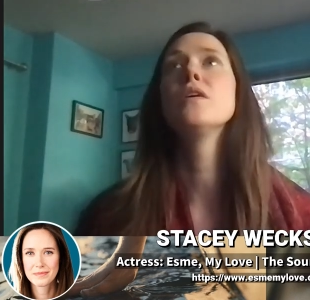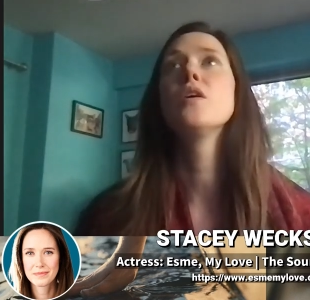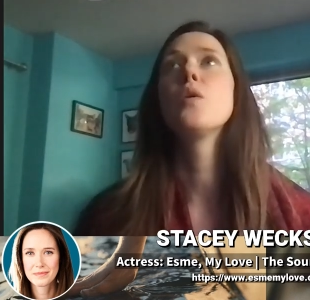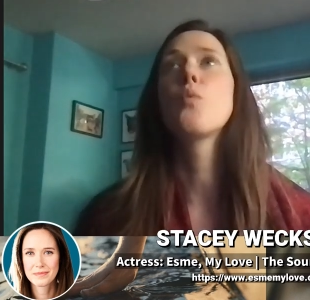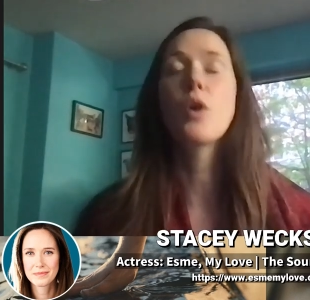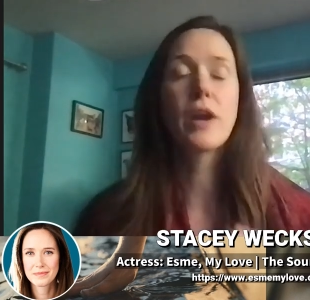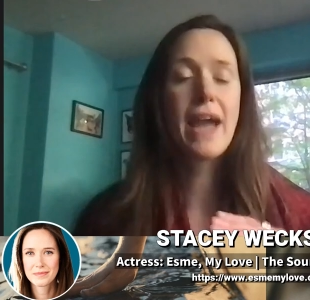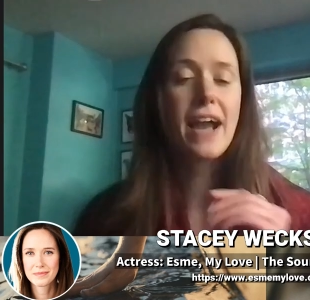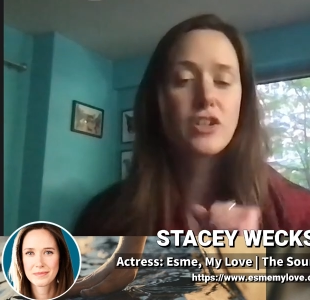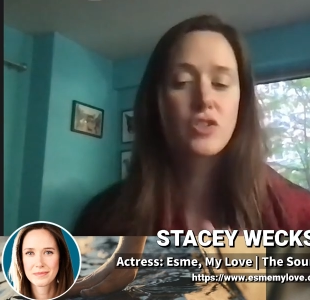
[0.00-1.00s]
Speaker 1: work
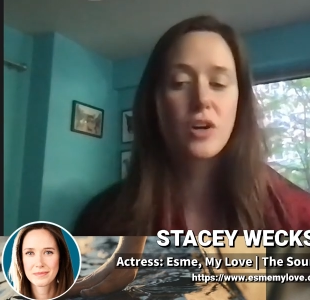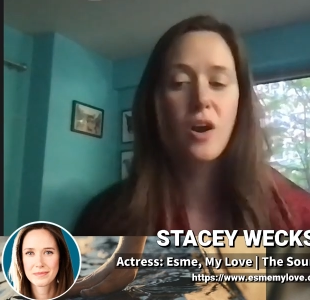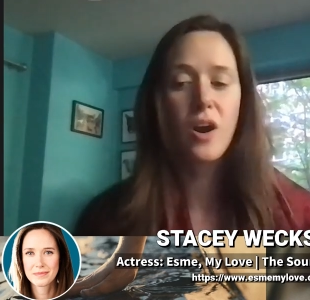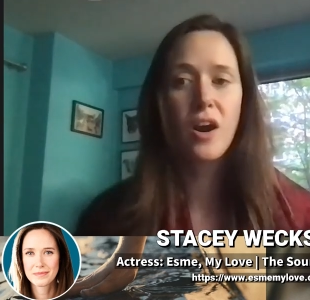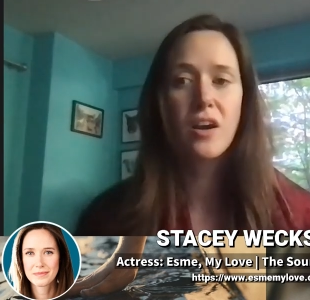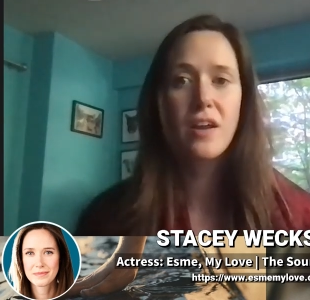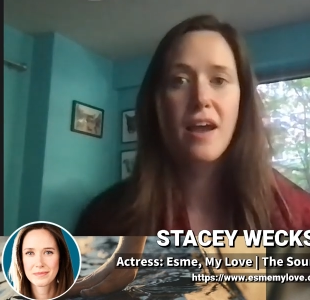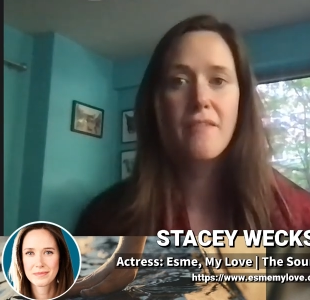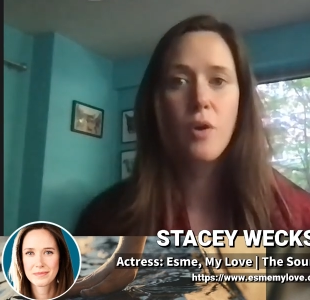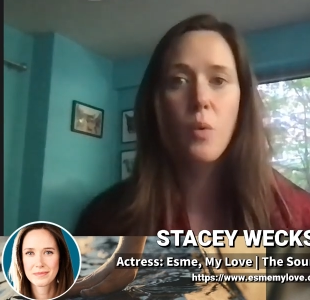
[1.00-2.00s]
extra hard.
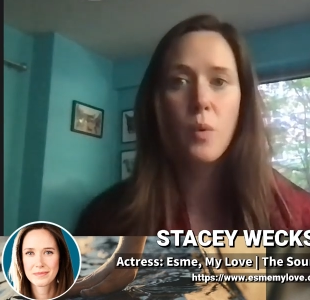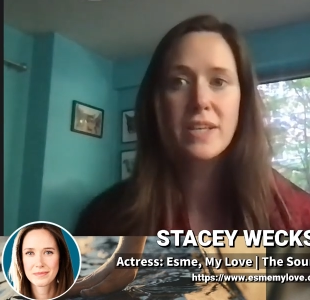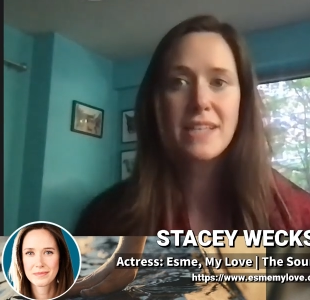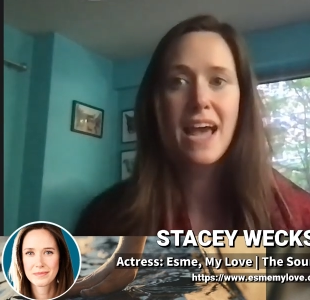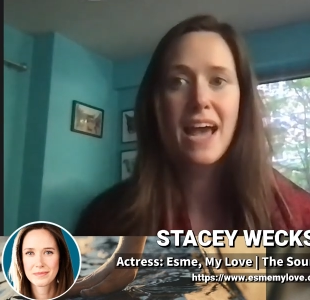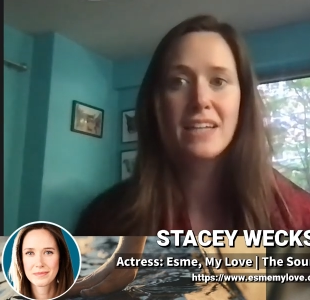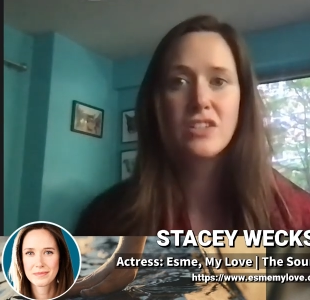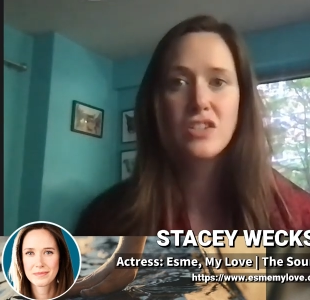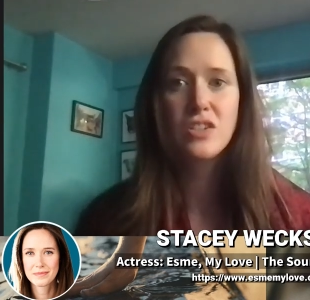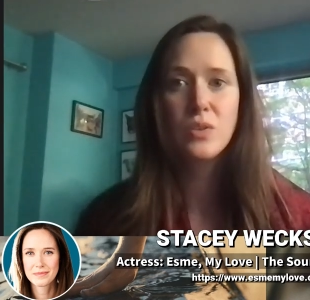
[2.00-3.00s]
I've always had
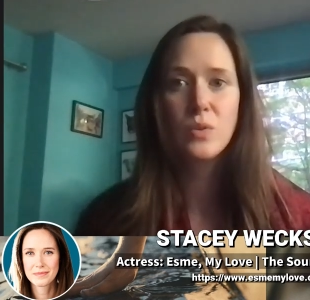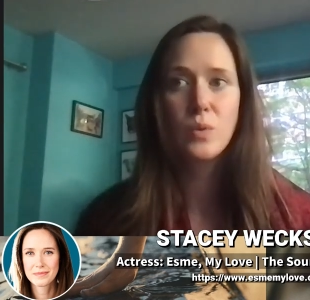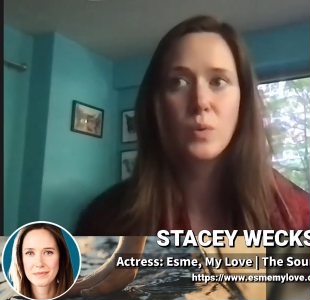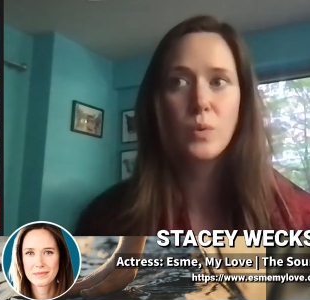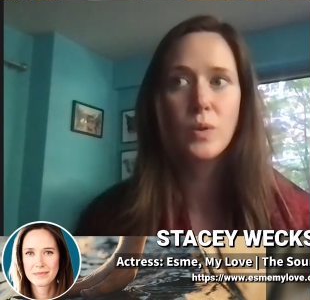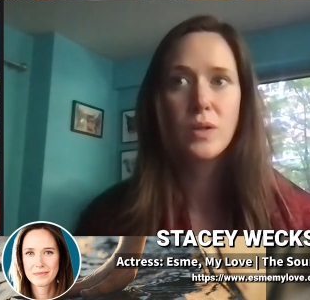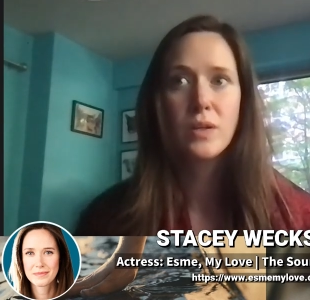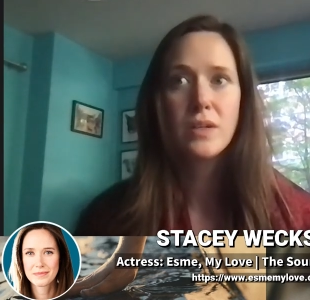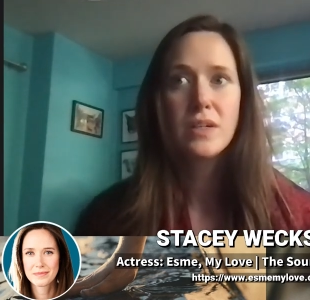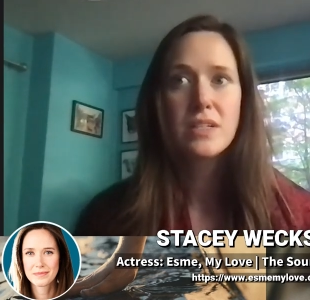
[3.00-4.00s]
to
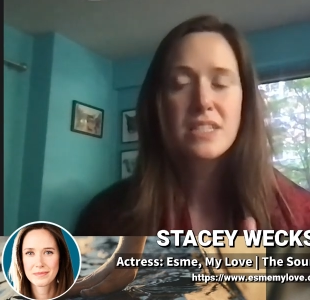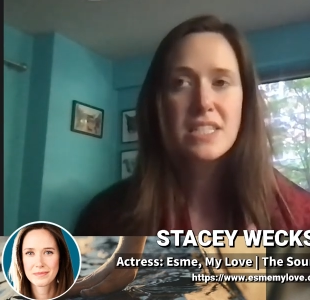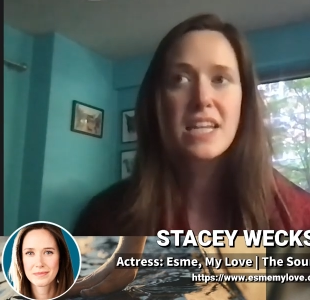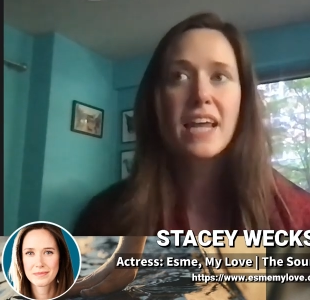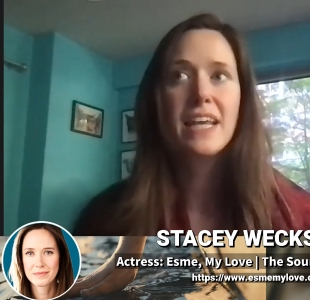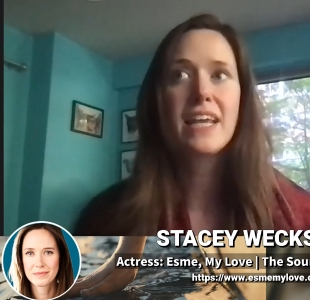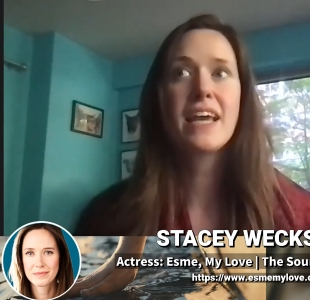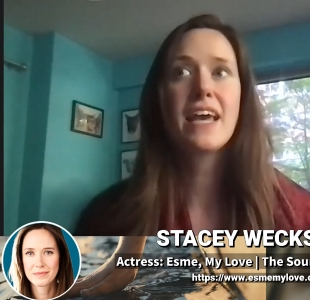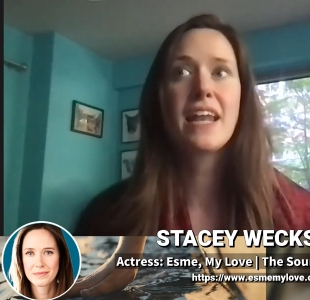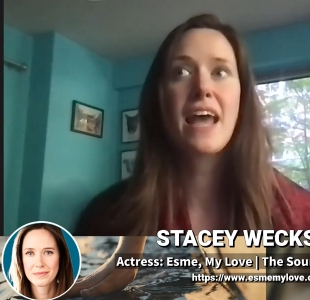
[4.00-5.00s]
study
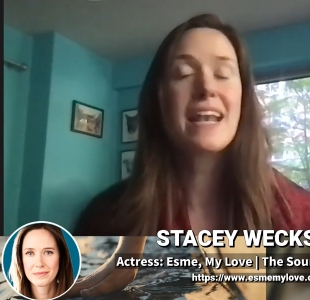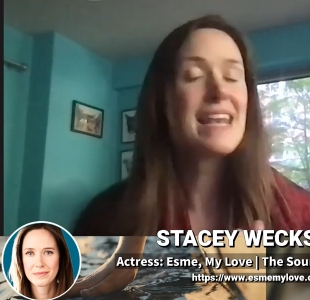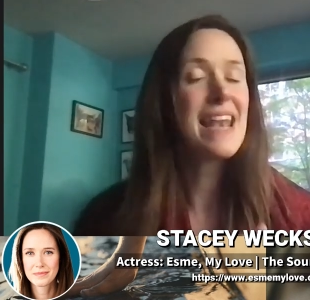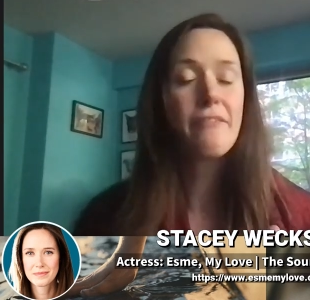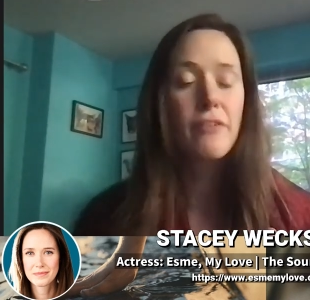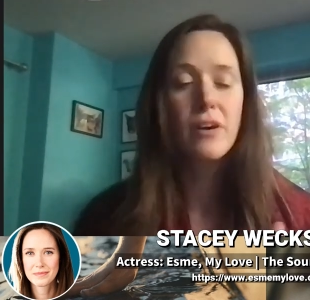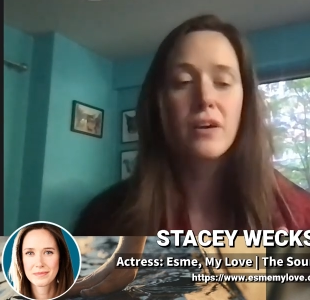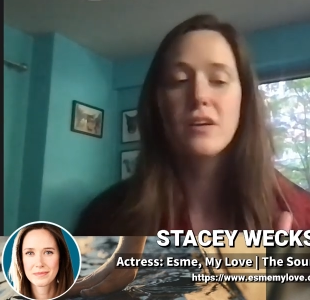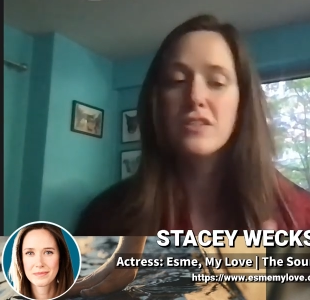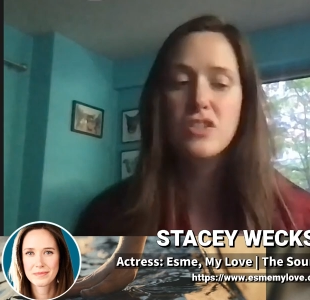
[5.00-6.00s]
and I never
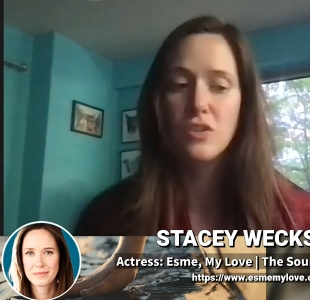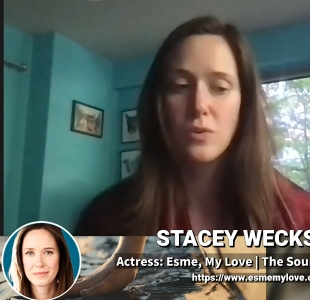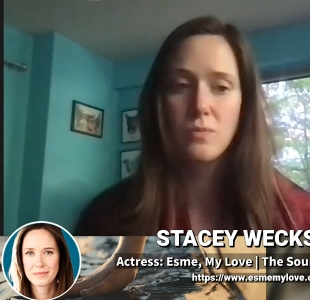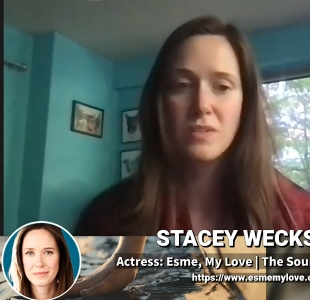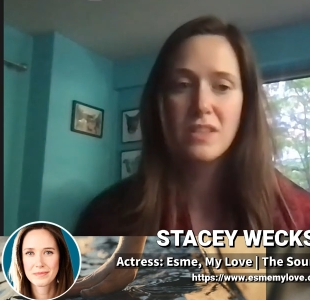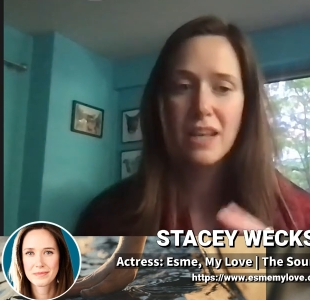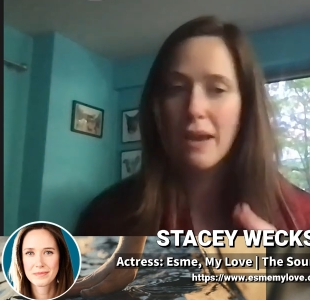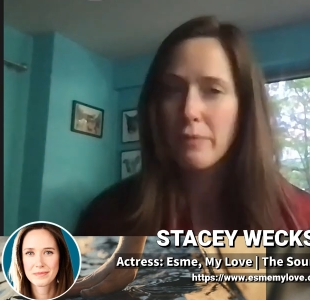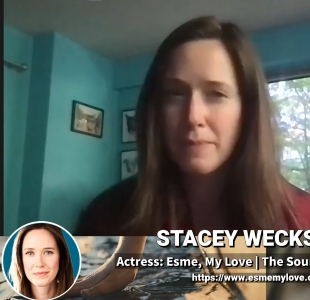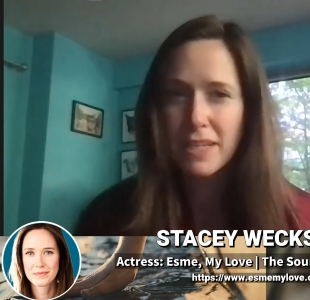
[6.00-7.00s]
assumed that I
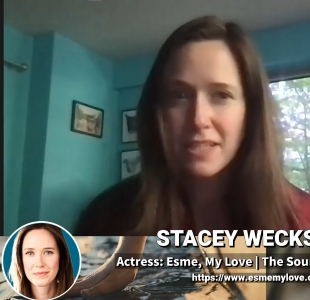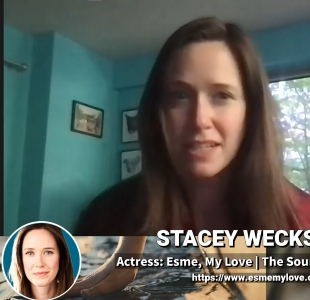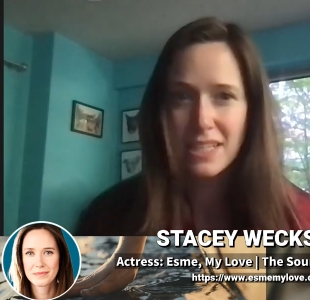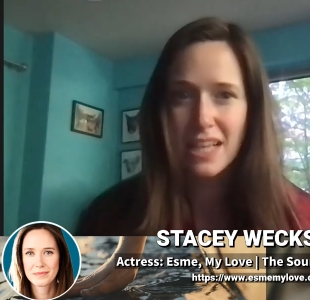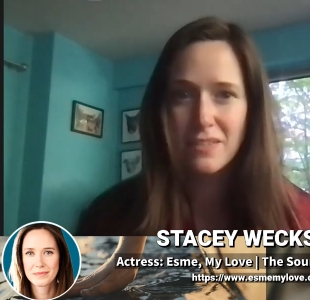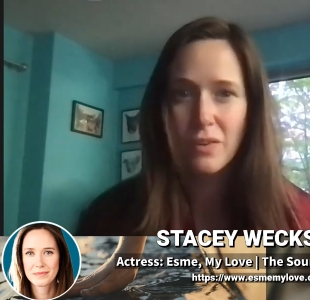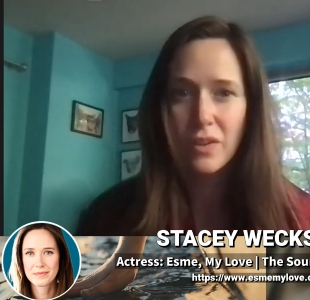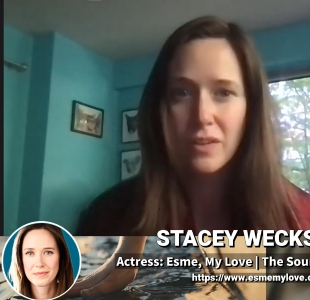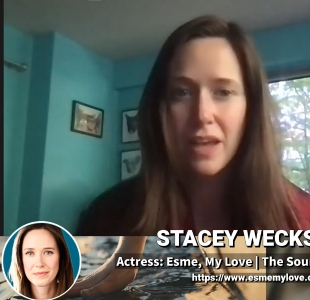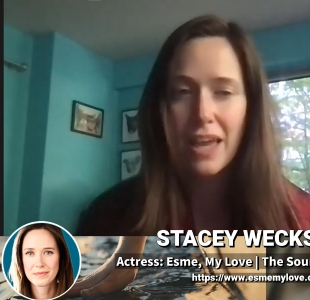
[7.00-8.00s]
would be
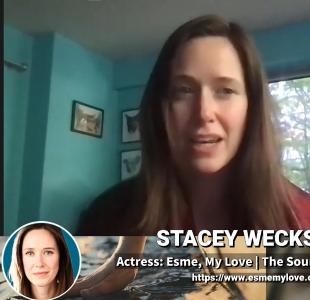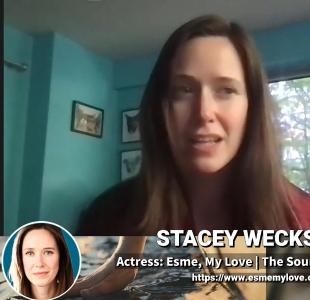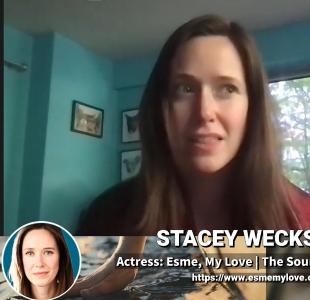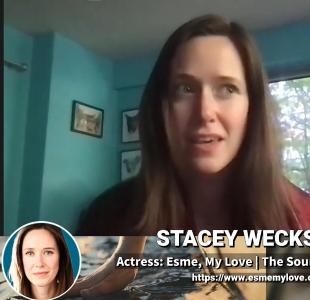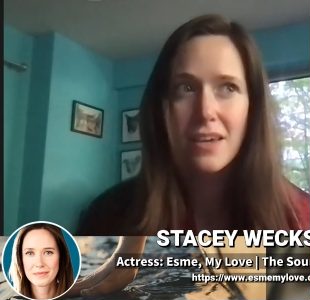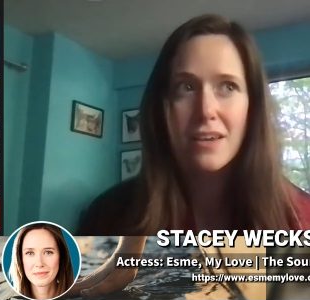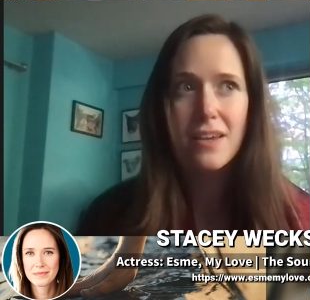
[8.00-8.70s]
successful at anything.